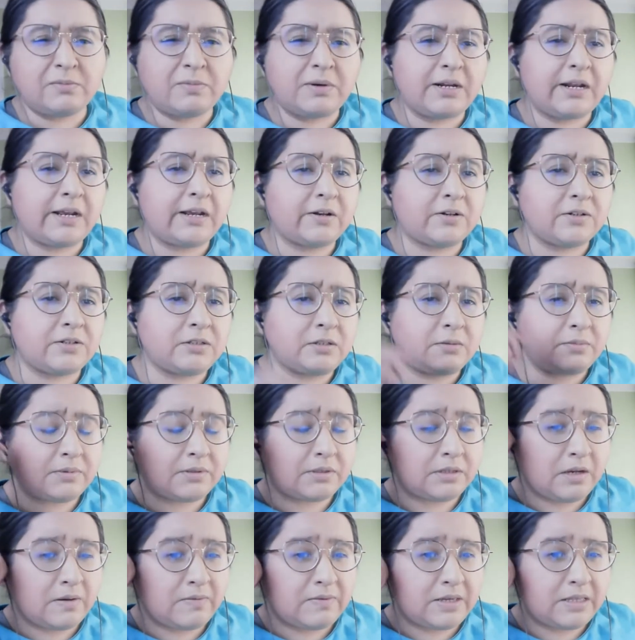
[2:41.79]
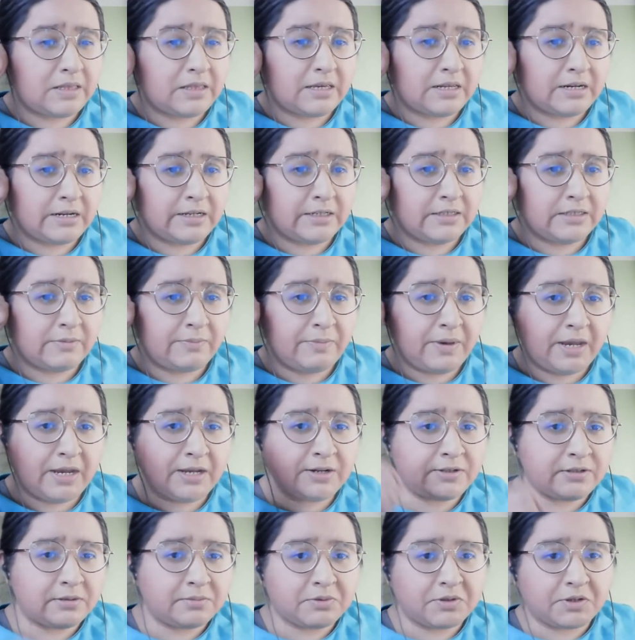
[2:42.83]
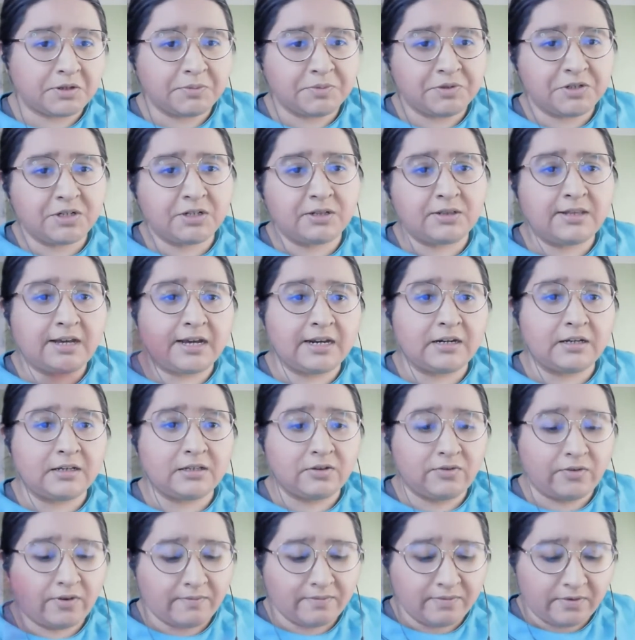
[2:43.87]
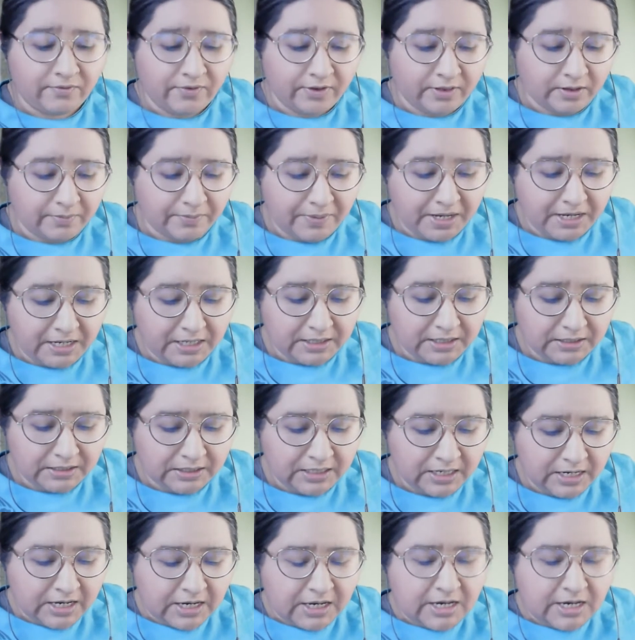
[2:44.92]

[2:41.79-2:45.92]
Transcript: but I also believe that is a paid subscription. That is from the Philippines.